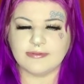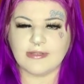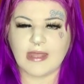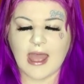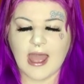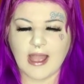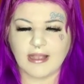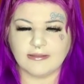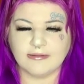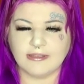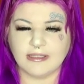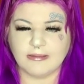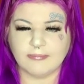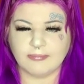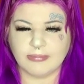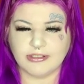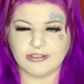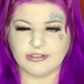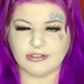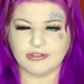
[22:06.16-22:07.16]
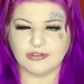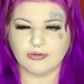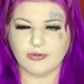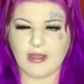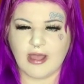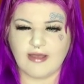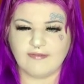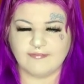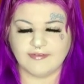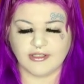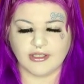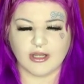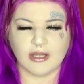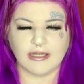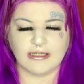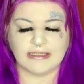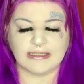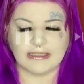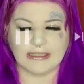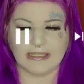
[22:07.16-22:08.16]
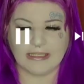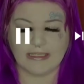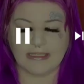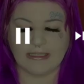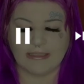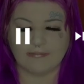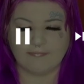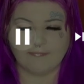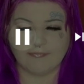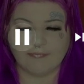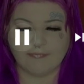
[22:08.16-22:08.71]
act like bitches who haven't gotten laid in.